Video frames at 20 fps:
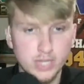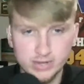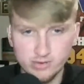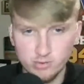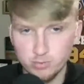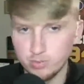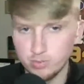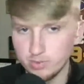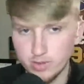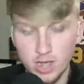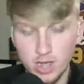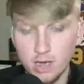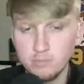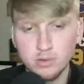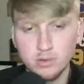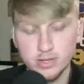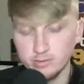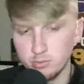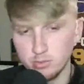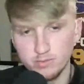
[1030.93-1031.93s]
Believable,
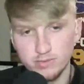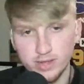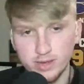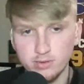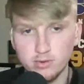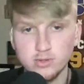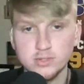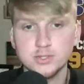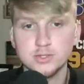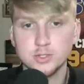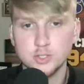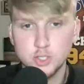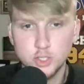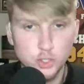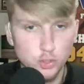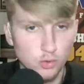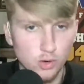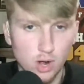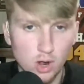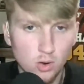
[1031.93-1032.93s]
unbelievable
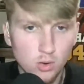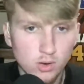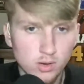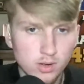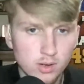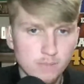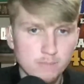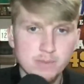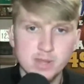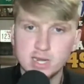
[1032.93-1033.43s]
flavors. Churro.